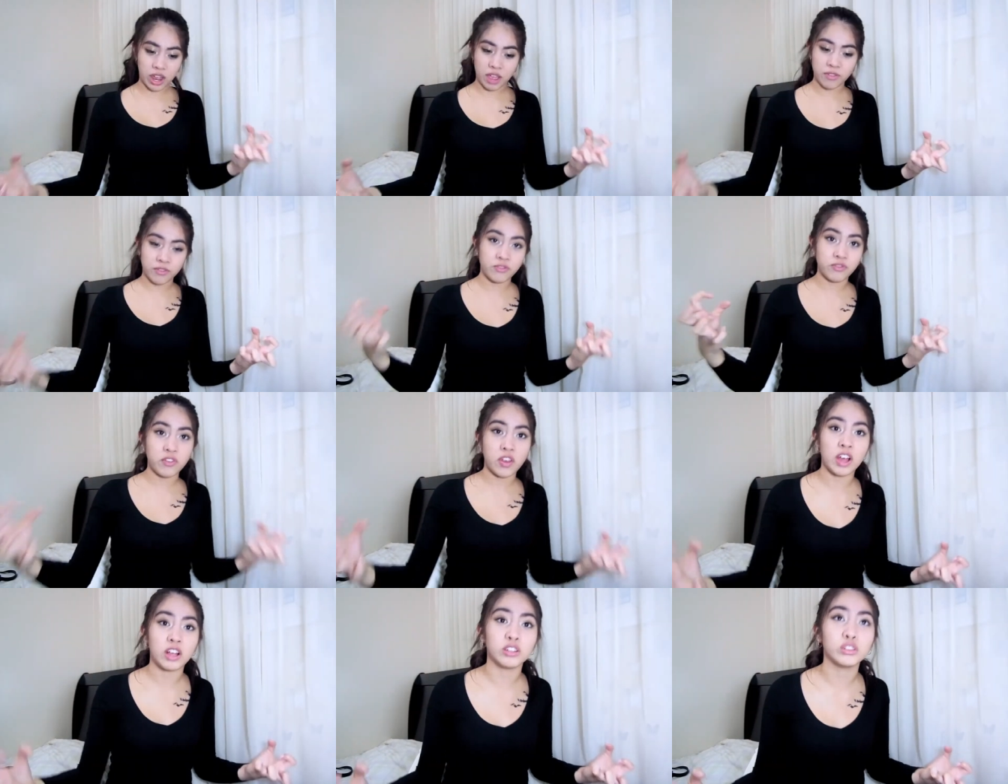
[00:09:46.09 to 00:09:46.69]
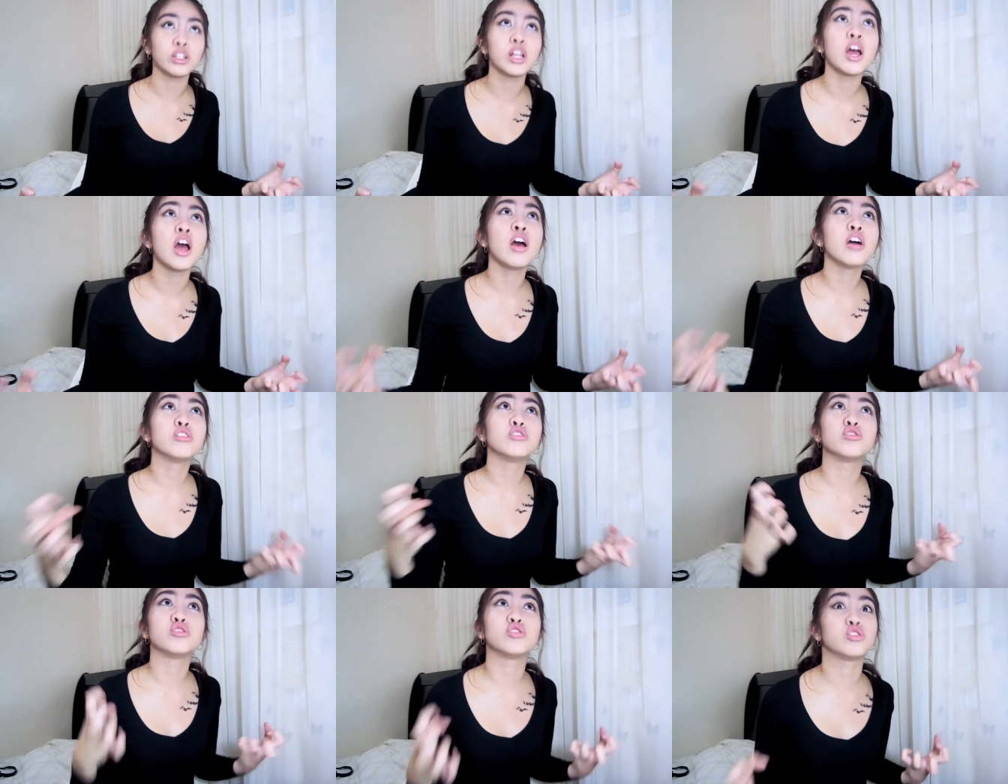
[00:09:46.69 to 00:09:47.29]
But I felt
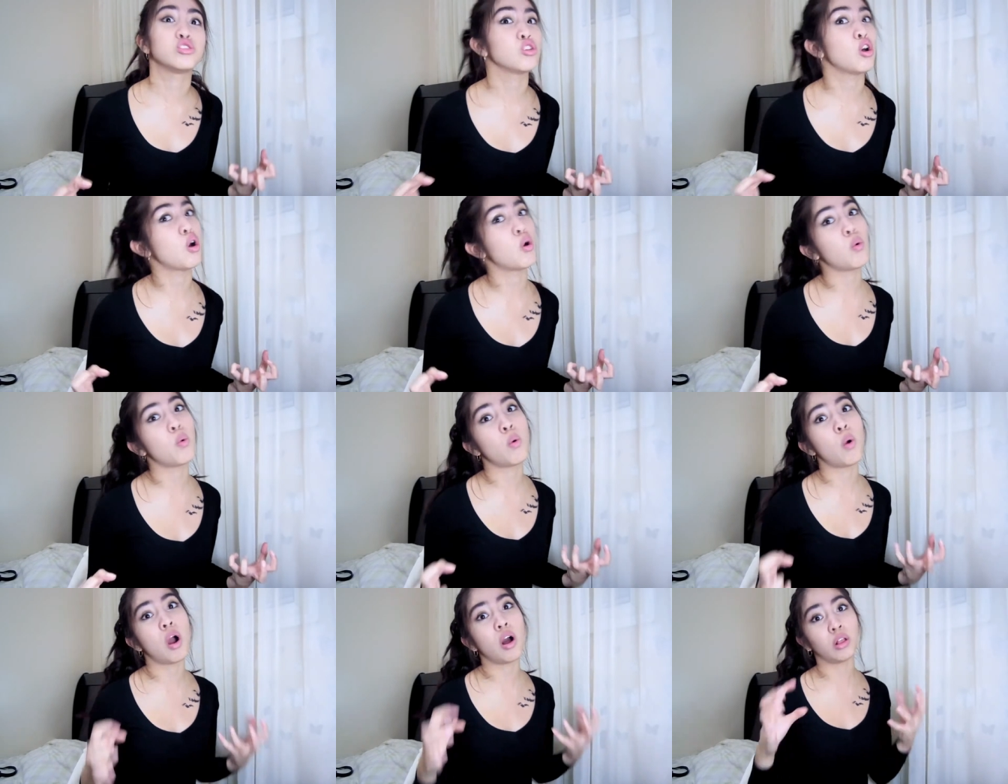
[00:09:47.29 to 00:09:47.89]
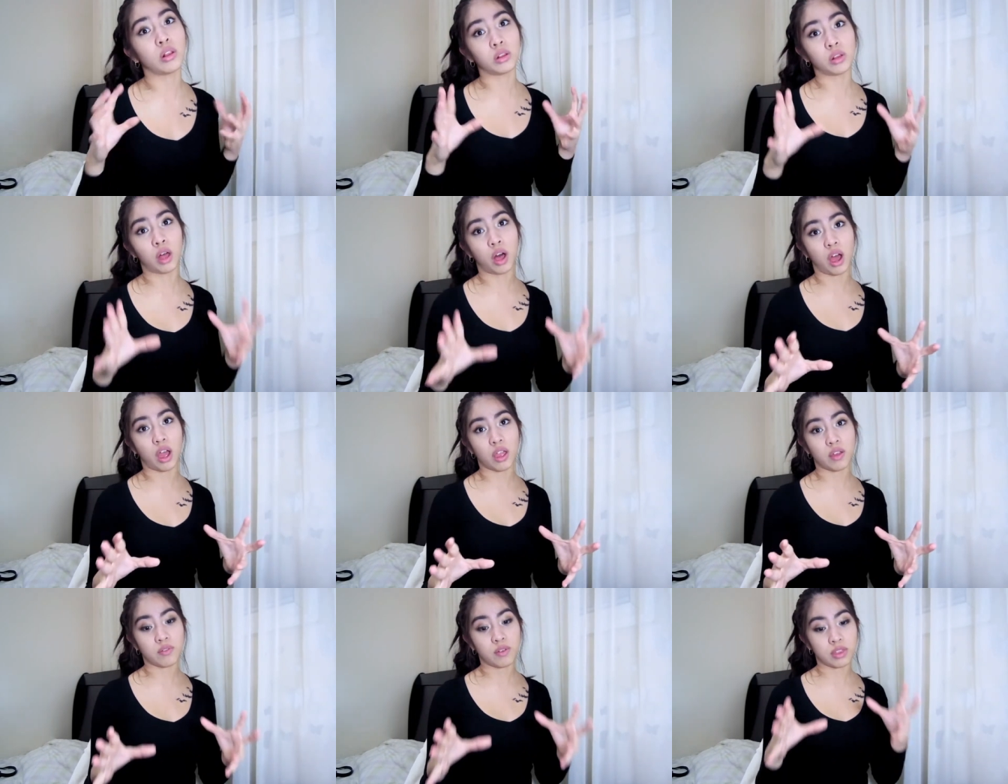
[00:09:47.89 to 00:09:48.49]
so
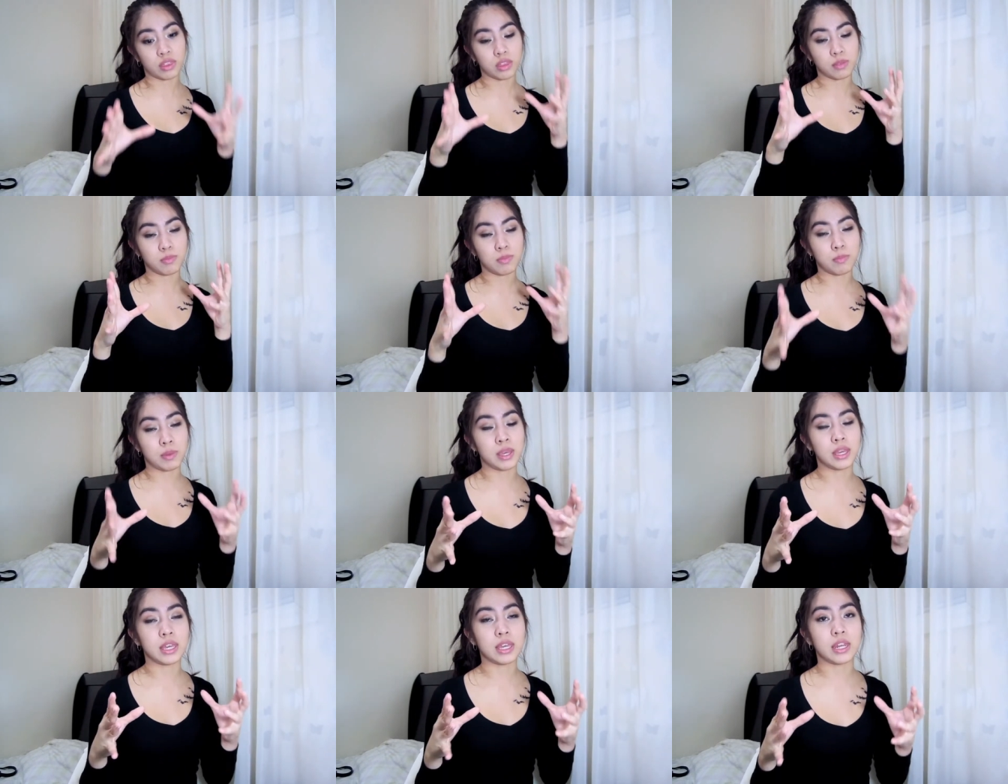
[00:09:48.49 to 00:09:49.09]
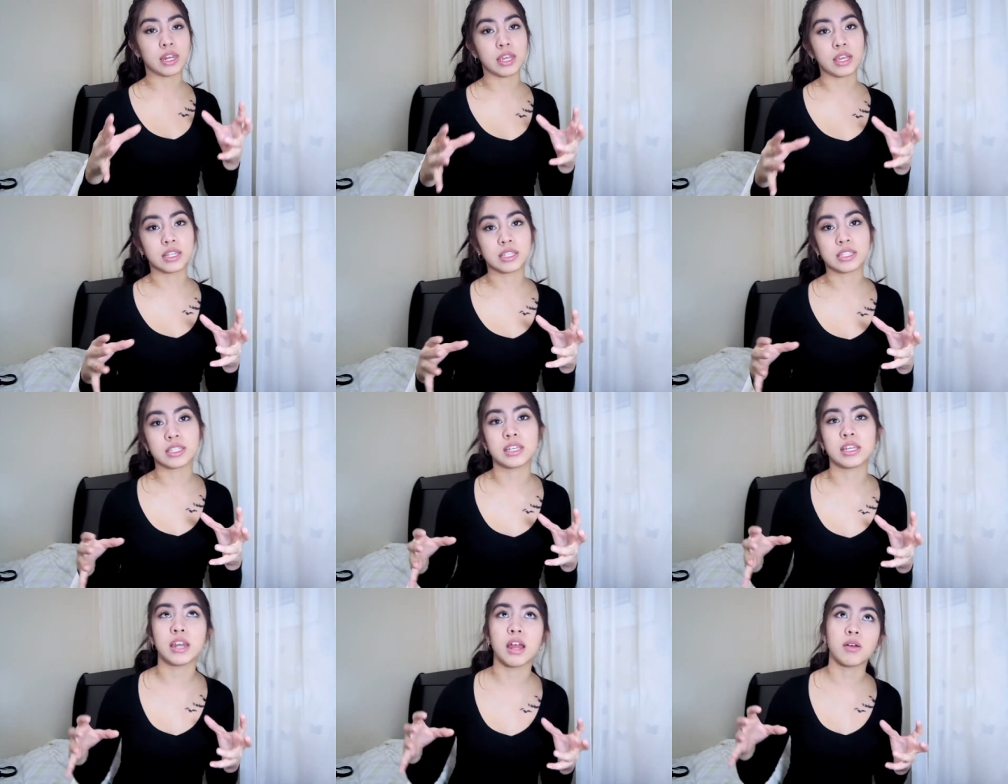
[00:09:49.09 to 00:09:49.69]
alive at the beginning
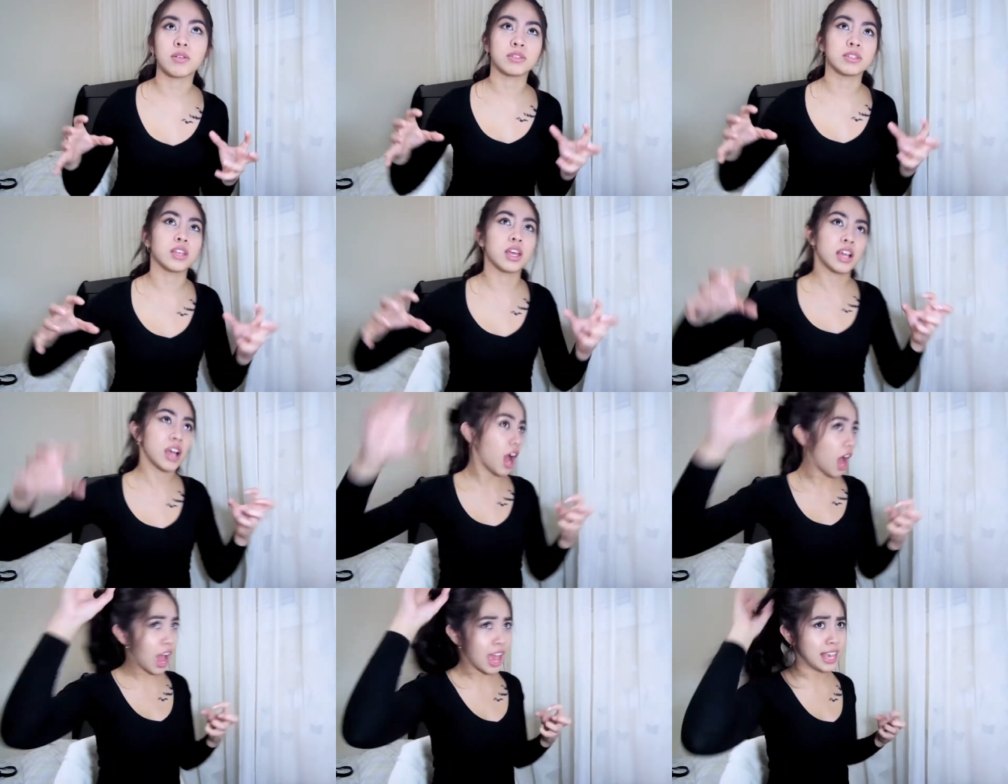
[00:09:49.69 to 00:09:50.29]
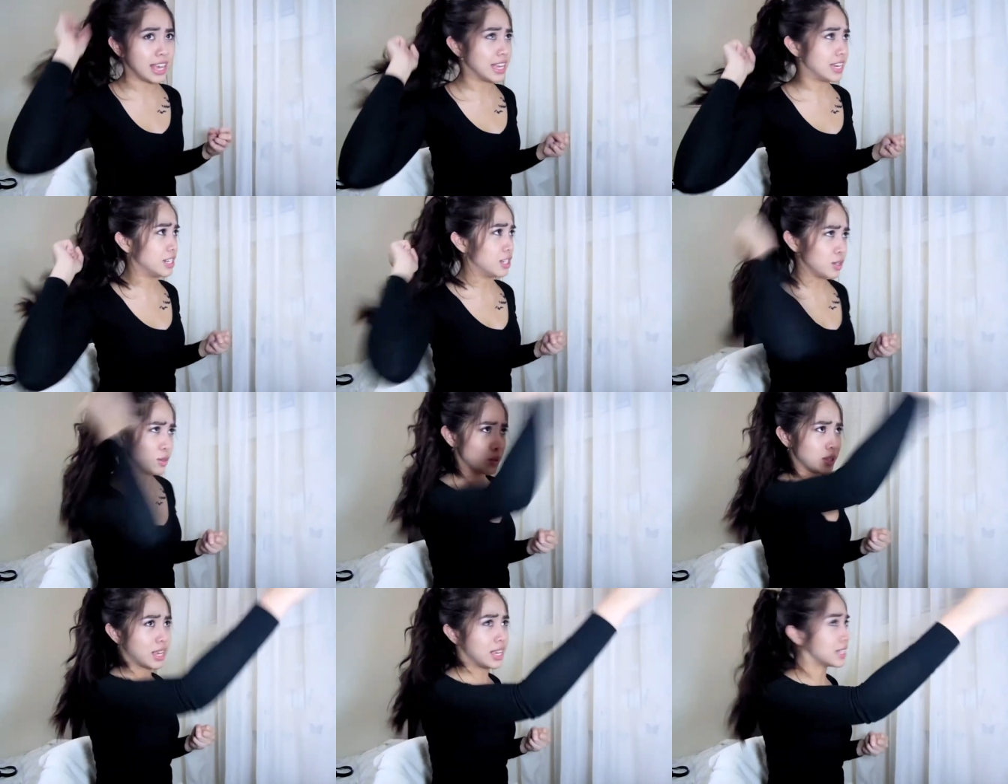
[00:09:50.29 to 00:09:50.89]
scene. I was like, I can
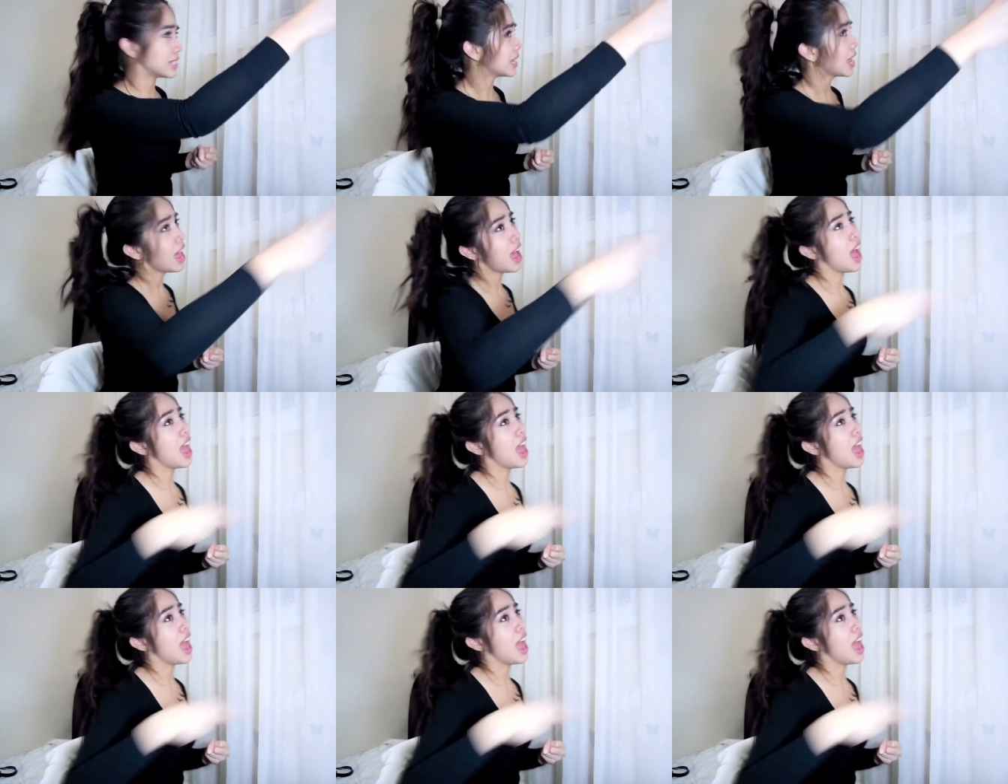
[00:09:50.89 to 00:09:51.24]
do this.